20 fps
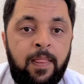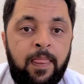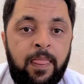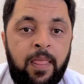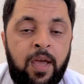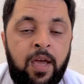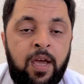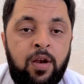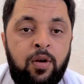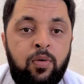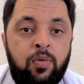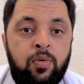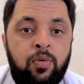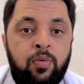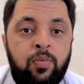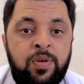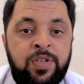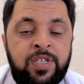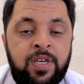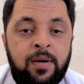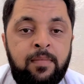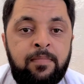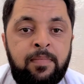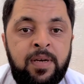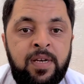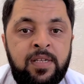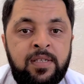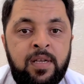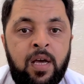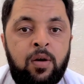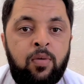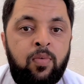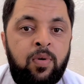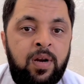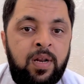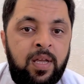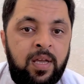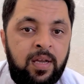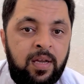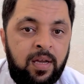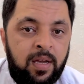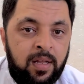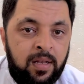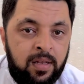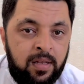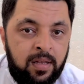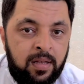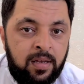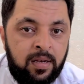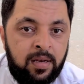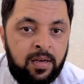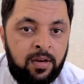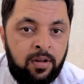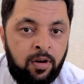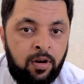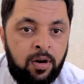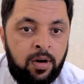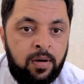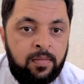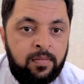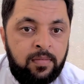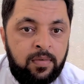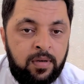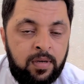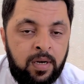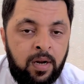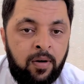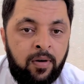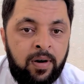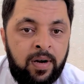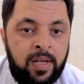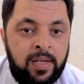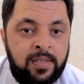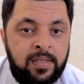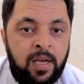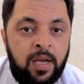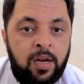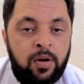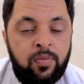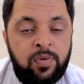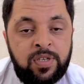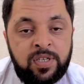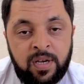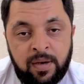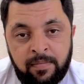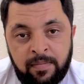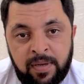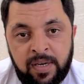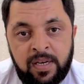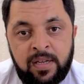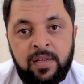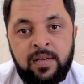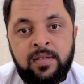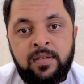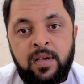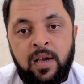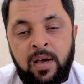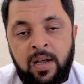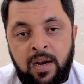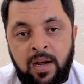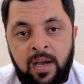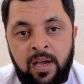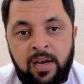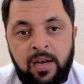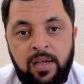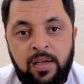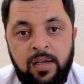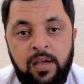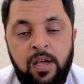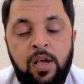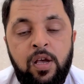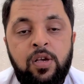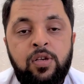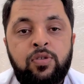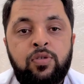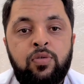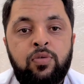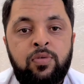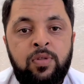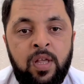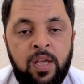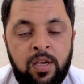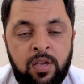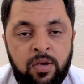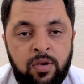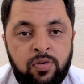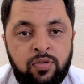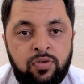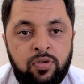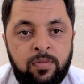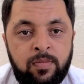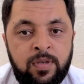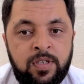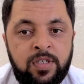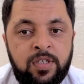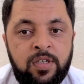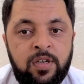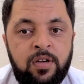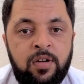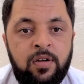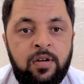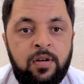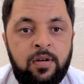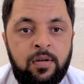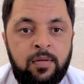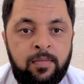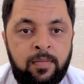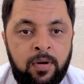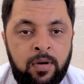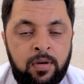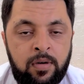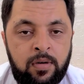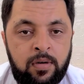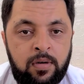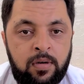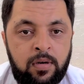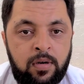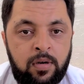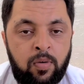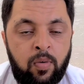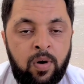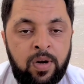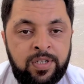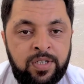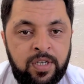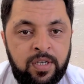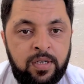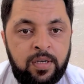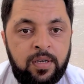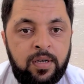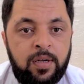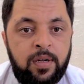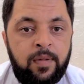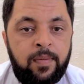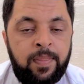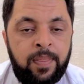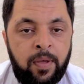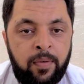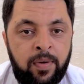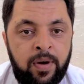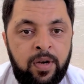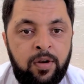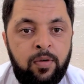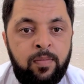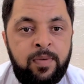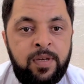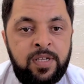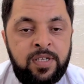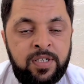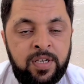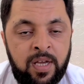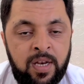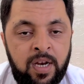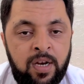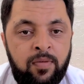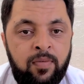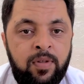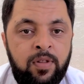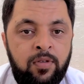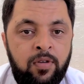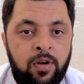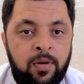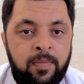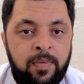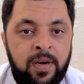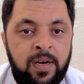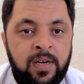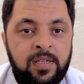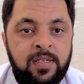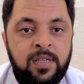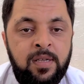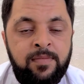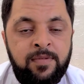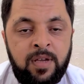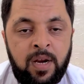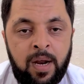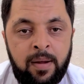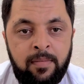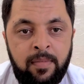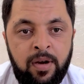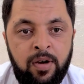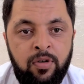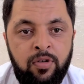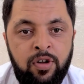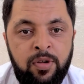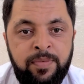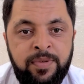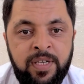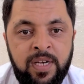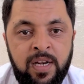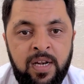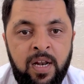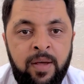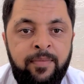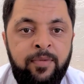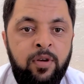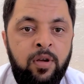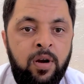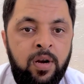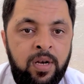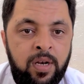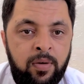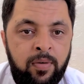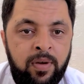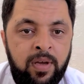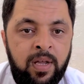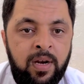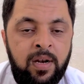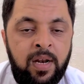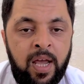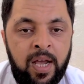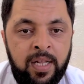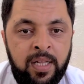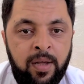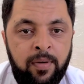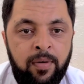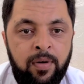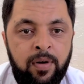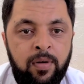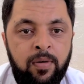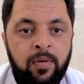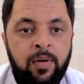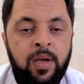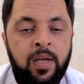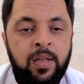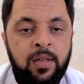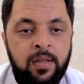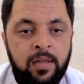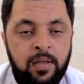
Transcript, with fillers: and which companies are working in Neom nowadays and which companies are hiring. So thank you so much for uh, watching the video. Please share it with your friends, subscribe my YouTube channel if you are new here, like the video, and